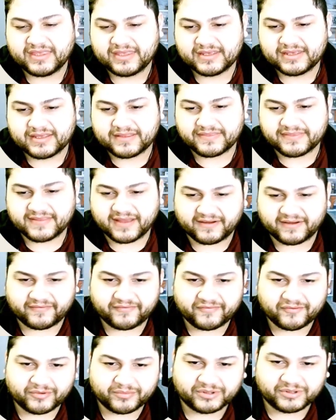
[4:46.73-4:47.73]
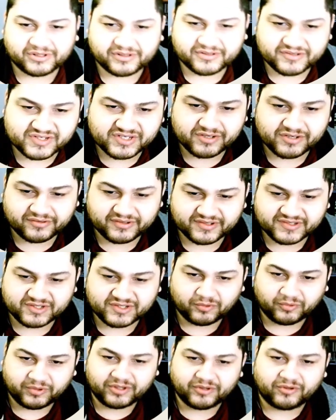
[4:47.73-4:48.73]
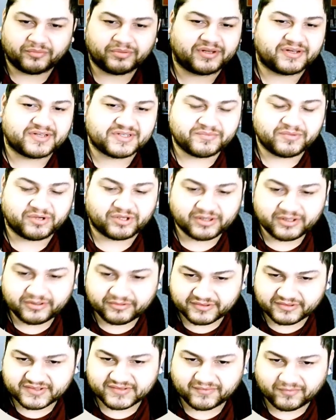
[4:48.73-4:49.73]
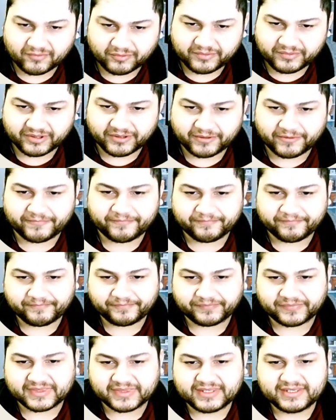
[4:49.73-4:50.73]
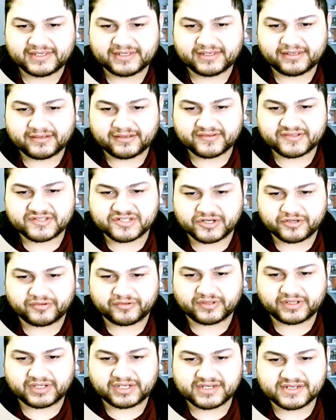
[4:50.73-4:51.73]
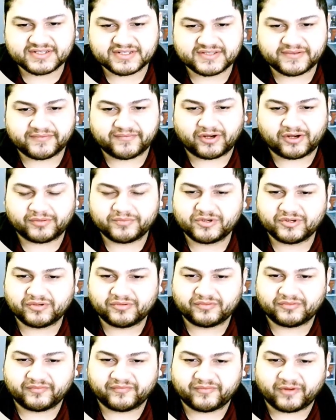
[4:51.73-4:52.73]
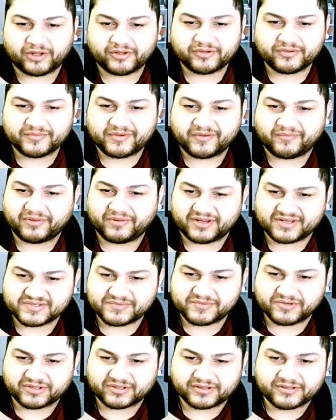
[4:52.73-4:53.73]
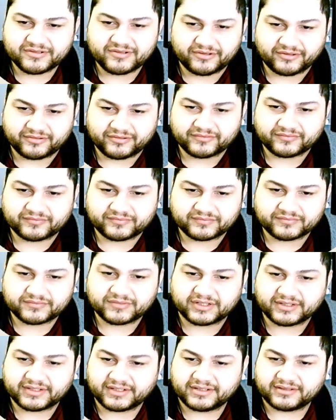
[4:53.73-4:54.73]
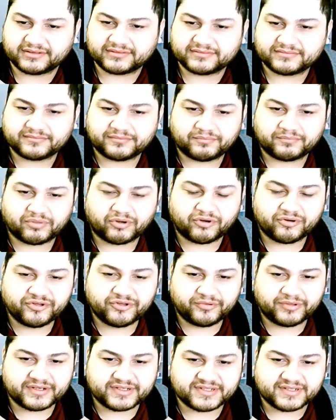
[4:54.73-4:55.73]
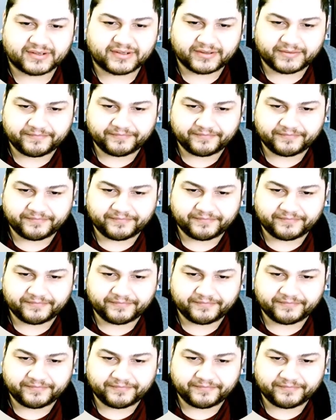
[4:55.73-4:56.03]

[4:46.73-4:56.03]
That formula is known as the renal plasma clearance formula. So it is the volume of plasma cleared, again, per unit time.